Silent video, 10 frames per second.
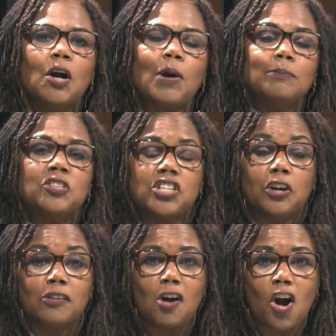I'm
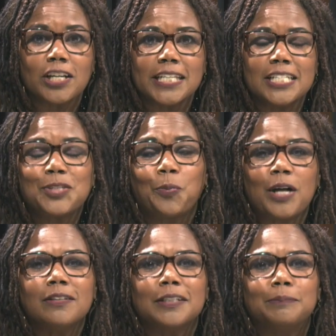Cheryl Hawkins.
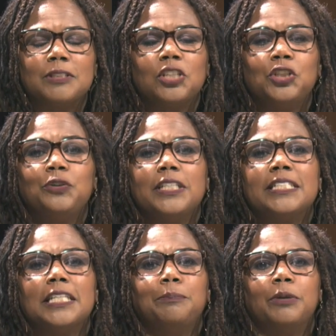Welcome to
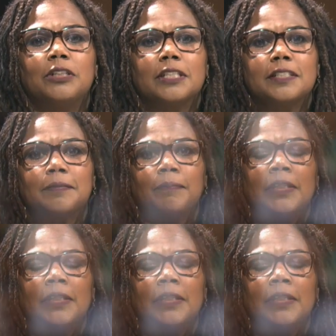UDC Books.